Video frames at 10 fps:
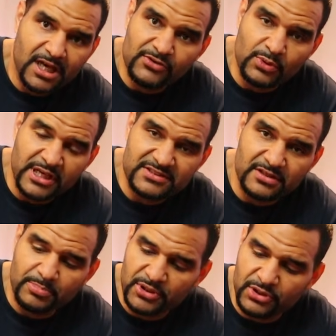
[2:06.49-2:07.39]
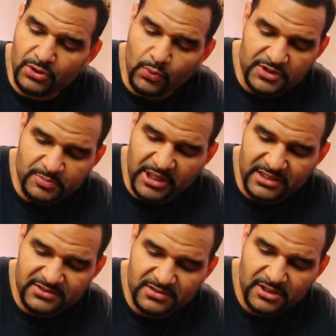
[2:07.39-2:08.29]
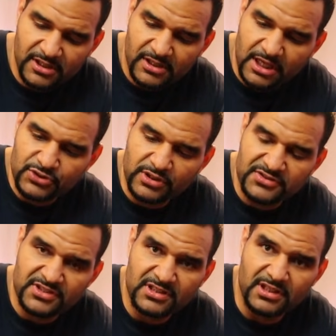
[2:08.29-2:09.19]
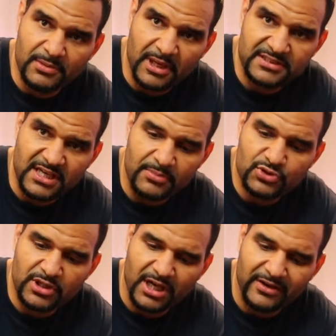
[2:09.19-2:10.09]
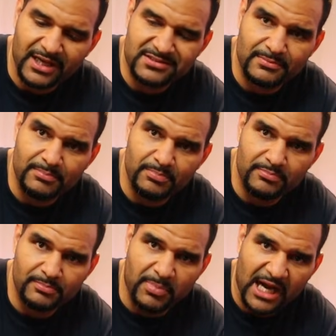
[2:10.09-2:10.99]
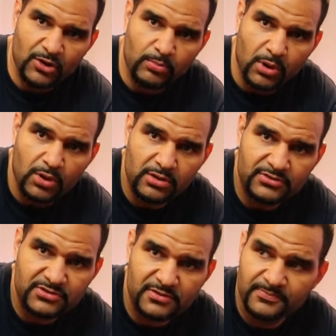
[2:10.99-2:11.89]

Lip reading: Everyone has their opinion on what's best. As you can see in my top tray, I got some bio balls.